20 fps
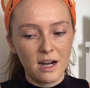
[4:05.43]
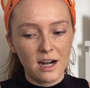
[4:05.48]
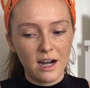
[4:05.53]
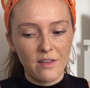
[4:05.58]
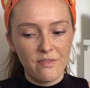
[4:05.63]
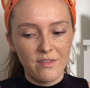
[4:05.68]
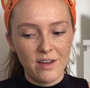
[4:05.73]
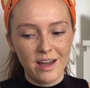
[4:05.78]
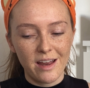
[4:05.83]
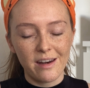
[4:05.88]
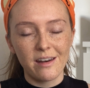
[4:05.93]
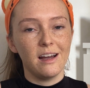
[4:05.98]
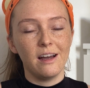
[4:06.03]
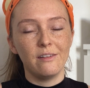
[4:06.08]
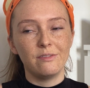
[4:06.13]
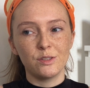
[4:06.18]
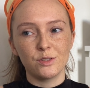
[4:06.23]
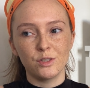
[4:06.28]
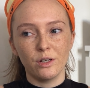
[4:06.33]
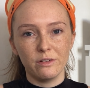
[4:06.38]
and then if
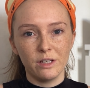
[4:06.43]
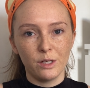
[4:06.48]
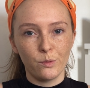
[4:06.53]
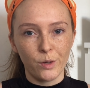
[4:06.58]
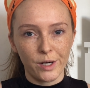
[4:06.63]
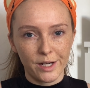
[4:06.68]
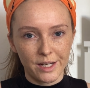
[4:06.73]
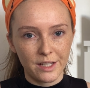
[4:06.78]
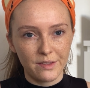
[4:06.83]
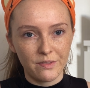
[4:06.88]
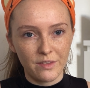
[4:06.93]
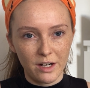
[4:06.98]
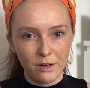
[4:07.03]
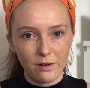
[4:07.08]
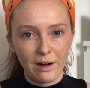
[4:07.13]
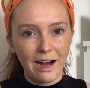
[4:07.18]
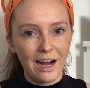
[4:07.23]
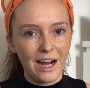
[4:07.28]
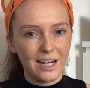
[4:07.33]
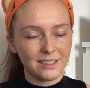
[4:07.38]
it's not really working then
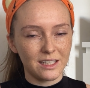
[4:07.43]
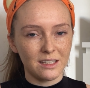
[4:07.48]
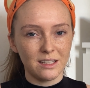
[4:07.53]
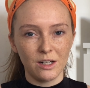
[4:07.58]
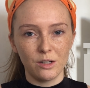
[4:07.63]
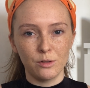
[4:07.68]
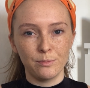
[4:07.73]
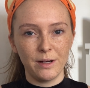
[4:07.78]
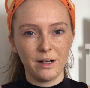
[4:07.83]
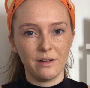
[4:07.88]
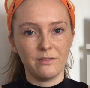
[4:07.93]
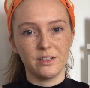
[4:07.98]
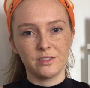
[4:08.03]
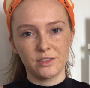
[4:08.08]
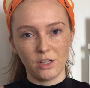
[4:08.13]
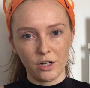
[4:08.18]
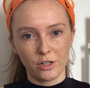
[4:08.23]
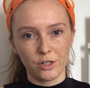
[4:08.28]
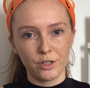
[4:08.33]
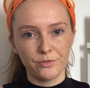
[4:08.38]
I'll add a little bit of a
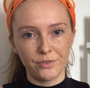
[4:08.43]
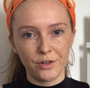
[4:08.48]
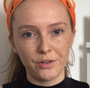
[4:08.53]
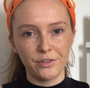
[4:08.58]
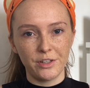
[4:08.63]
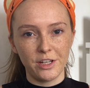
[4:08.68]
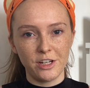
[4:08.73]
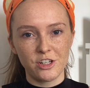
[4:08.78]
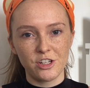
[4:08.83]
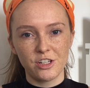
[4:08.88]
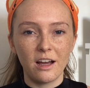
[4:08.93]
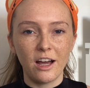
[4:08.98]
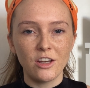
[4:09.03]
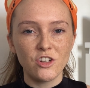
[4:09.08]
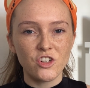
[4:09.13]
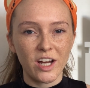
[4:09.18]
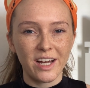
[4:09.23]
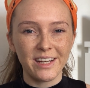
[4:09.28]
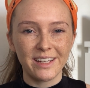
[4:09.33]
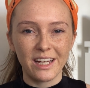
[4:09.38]
darker foundation and
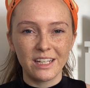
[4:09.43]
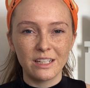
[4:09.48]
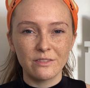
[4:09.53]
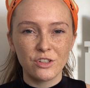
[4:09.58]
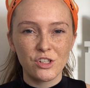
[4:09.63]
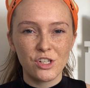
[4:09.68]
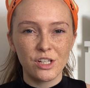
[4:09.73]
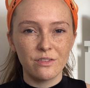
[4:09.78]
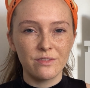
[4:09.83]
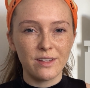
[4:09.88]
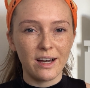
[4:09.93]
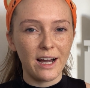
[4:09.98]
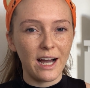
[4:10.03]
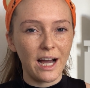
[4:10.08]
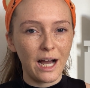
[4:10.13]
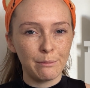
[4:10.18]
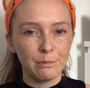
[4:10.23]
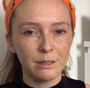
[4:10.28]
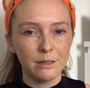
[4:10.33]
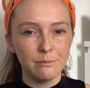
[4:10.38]
try kind of achieve that
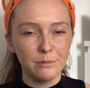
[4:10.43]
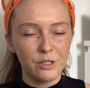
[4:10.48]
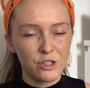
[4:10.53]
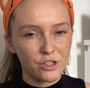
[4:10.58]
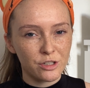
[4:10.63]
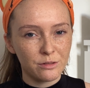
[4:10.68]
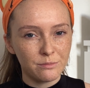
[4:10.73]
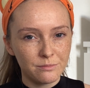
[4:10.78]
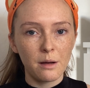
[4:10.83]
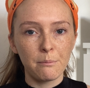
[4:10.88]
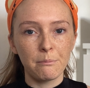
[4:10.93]
happy medium.